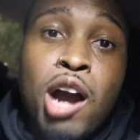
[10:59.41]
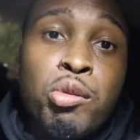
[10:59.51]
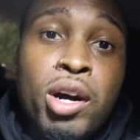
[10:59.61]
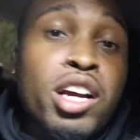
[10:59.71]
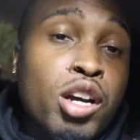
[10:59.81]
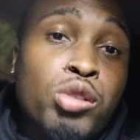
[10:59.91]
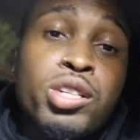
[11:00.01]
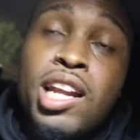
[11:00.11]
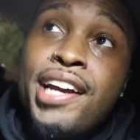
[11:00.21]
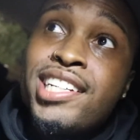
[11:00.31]
I want to go
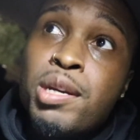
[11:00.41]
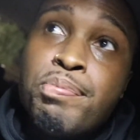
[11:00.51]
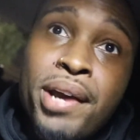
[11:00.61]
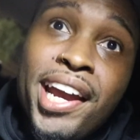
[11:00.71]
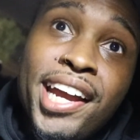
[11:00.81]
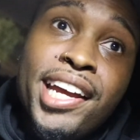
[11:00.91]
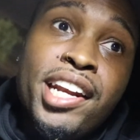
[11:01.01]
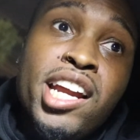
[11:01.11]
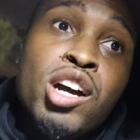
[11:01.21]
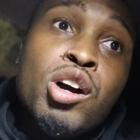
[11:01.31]
to like
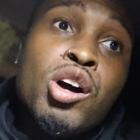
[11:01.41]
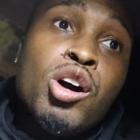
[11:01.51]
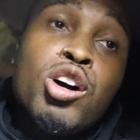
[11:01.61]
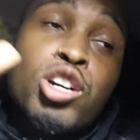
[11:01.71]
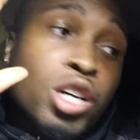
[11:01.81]
Japan or